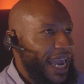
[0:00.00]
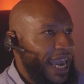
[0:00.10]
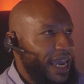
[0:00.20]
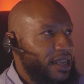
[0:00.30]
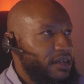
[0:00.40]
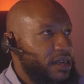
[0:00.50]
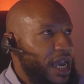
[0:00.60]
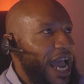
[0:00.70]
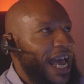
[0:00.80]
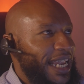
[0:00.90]
And
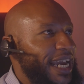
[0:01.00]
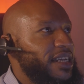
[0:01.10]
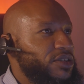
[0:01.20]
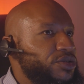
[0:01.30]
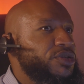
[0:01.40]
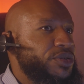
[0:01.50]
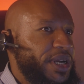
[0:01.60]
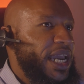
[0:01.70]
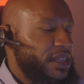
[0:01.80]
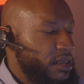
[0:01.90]
I like to
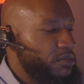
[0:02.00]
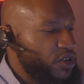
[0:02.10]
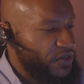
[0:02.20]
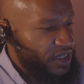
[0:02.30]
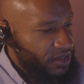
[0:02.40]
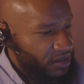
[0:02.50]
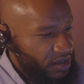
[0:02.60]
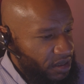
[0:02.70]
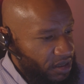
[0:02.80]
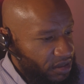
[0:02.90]
create the movies.
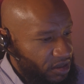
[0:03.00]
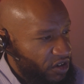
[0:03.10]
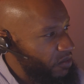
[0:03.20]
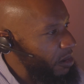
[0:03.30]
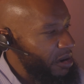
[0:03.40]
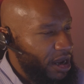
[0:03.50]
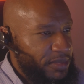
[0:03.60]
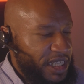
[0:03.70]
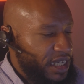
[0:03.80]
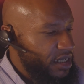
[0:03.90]
So if my mom
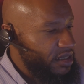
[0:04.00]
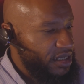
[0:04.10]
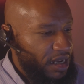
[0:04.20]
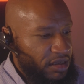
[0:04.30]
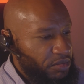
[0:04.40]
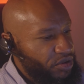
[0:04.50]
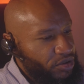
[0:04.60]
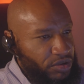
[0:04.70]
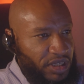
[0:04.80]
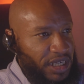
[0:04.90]
and the kids is out in the
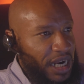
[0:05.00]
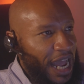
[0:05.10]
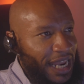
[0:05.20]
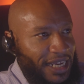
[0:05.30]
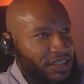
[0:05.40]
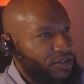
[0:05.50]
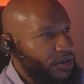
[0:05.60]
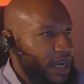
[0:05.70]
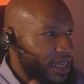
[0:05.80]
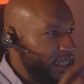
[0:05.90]
pool, then I like to
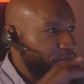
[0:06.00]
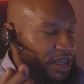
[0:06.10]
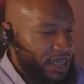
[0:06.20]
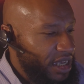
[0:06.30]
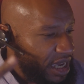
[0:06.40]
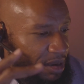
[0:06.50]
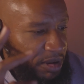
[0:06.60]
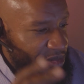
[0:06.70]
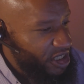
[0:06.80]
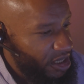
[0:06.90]
create, let's play the game,
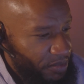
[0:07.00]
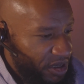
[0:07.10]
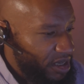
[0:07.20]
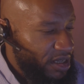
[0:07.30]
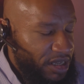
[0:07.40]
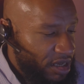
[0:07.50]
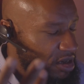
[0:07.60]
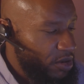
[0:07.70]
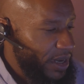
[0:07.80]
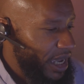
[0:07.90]
I'm gonna jump in and we